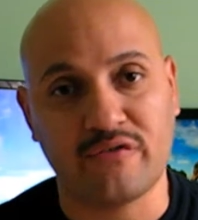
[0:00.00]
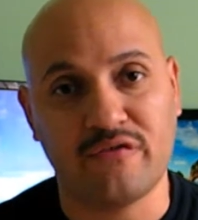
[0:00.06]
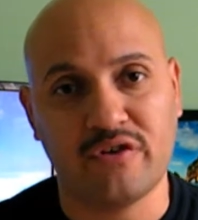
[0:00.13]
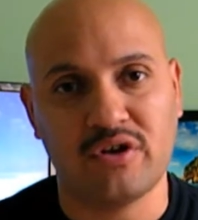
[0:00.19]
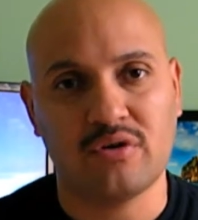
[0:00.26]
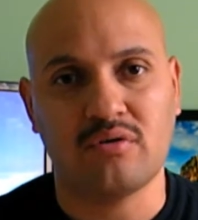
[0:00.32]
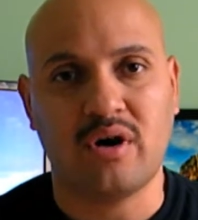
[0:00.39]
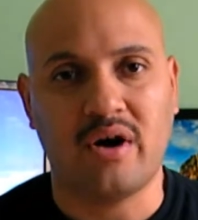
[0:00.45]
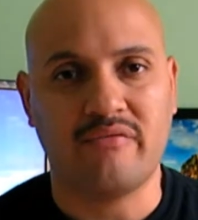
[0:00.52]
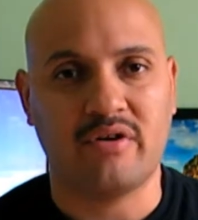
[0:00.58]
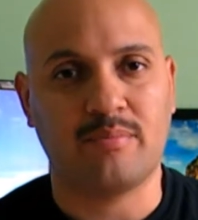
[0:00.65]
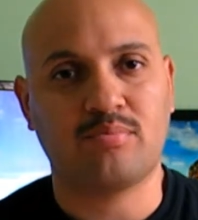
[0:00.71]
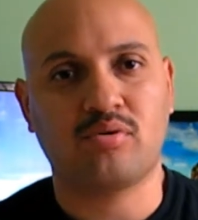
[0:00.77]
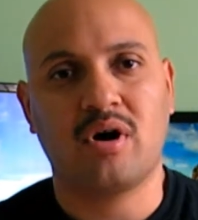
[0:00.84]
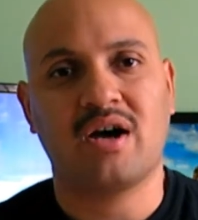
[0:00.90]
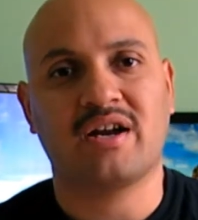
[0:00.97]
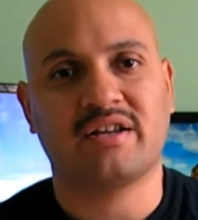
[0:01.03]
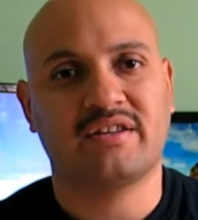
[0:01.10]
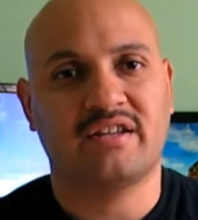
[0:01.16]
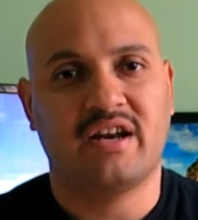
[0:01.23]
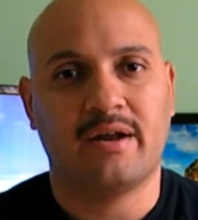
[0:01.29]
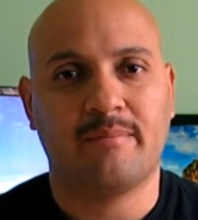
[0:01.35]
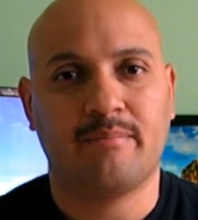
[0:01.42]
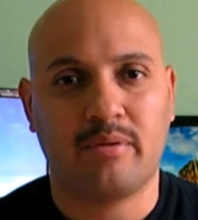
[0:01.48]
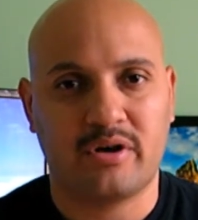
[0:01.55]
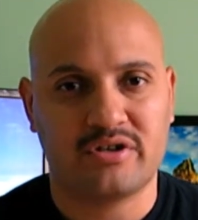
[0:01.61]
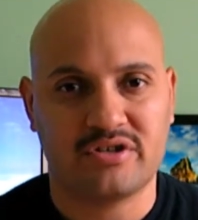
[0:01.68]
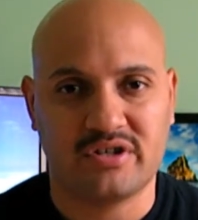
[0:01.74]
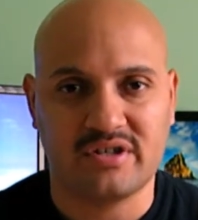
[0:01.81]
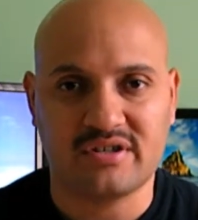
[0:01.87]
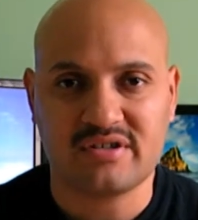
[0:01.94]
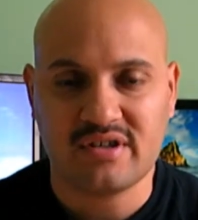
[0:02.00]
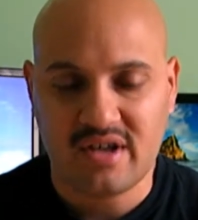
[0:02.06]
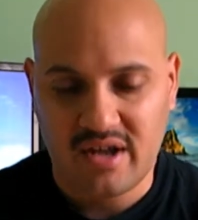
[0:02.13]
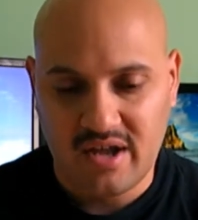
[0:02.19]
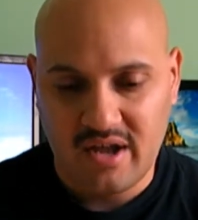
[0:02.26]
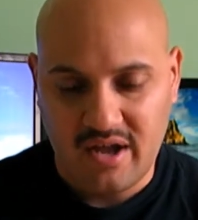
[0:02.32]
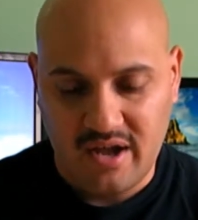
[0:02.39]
review of your product that I purchased.